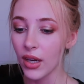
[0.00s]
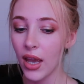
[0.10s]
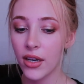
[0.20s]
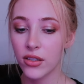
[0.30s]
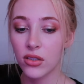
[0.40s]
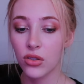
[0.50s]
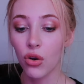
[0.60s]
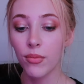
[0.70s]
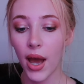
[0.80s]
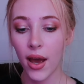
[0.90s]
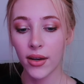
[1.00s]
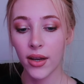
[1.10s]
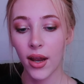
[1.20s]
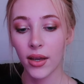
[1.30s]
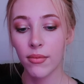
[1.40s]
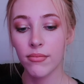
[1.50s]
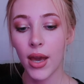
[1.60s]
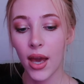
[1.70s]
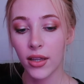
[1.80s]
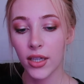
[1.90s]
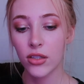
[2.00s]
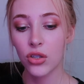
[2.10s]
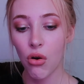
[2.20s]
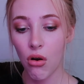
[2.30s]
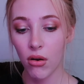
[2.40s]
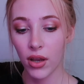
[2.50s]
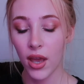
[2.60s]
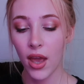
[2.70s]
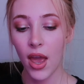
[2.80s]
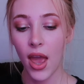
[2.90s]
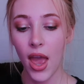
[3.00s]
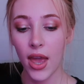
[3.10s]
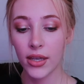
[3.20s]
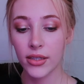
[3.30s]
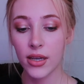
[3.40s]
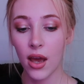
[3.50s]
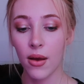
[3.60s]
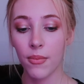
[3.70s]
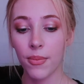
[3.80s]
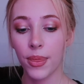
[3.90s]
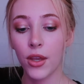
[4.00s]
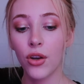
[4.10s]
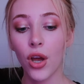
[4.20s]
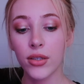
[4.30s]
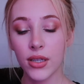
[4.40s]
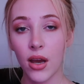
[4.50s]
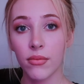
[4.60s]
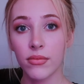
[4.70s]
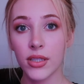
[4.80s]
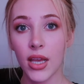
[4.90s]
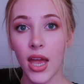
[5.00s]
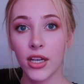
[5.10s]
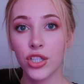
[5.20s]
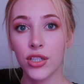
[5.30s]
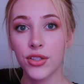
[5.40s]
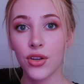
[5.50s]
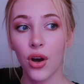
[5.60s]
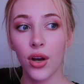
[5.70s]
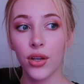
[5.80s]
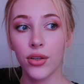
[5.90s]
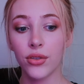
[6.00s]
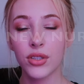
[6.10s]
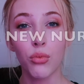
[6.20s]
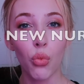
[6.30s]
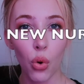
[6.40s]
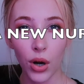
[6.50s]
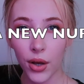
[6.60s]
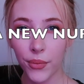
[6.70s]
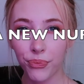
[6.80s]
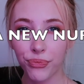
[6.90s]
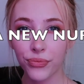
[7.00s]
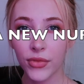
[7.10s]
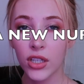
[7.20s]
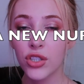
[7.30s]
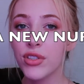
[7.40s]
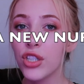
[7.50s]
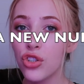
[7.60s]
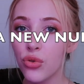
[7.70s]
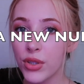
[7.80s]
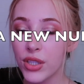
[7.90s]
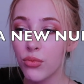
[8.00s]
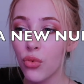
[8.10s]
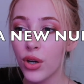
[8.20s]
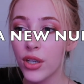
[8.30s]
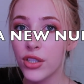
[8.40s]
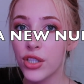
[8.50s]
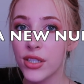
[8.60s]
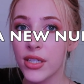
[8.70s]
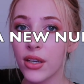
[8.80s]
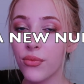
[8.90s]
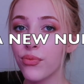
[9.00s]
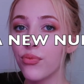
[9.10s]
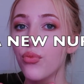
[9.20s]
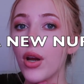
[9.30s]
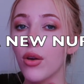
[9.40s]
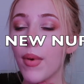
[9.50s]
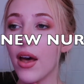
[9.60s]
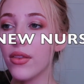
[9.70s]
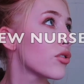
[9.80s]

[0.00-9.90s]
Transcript: And it's so bad and I can barely talk. And the nurse comes and she's got some water. She was like, do you want some water to just like wet your mouth?